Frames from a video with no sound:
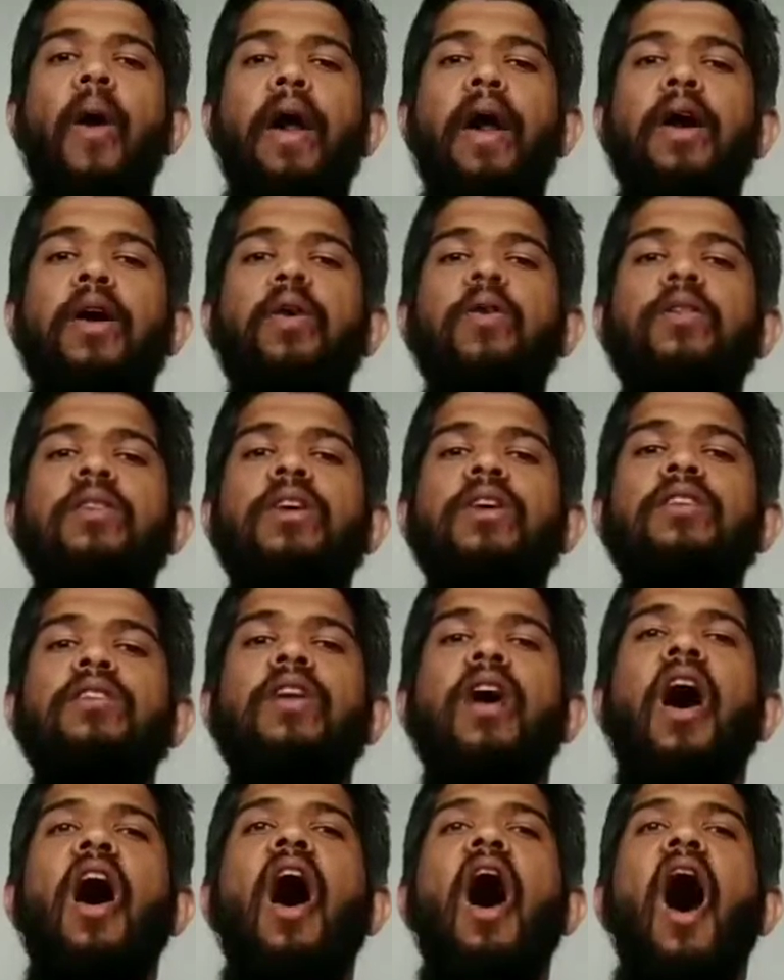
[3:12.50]
when I do
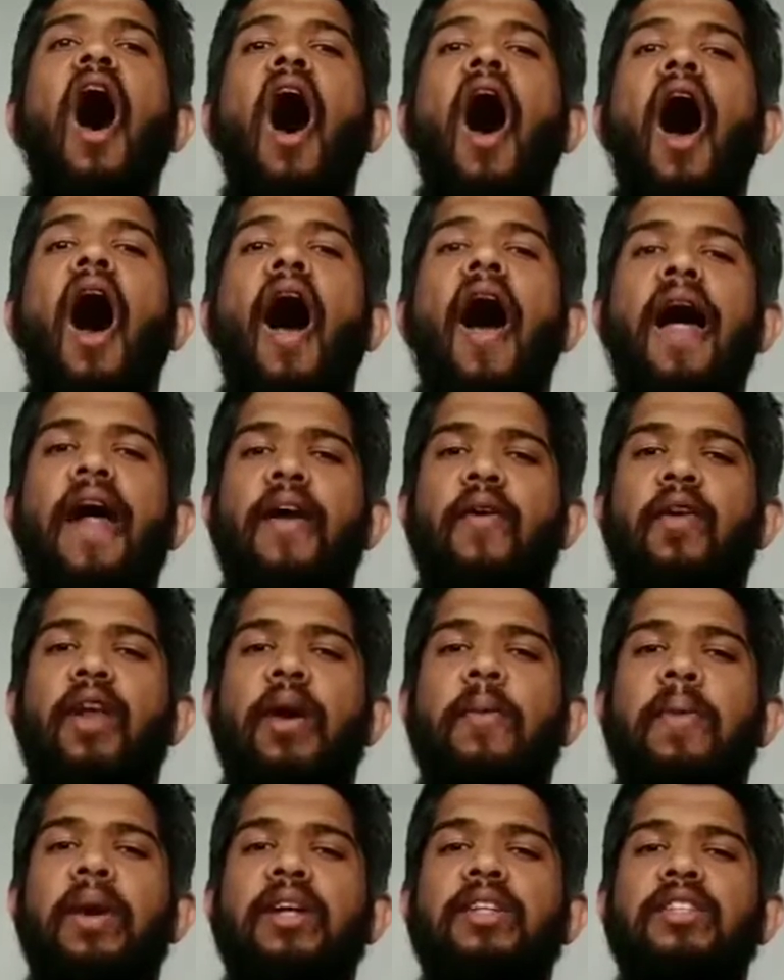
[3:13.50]
this, when
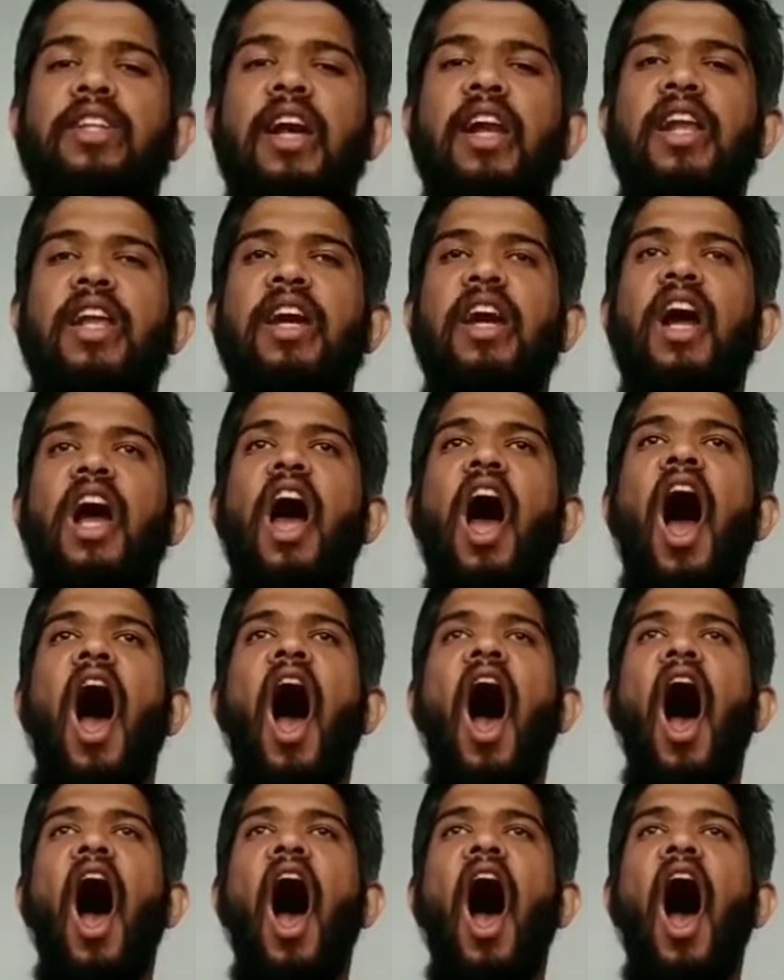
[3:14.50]
I'm exhaling,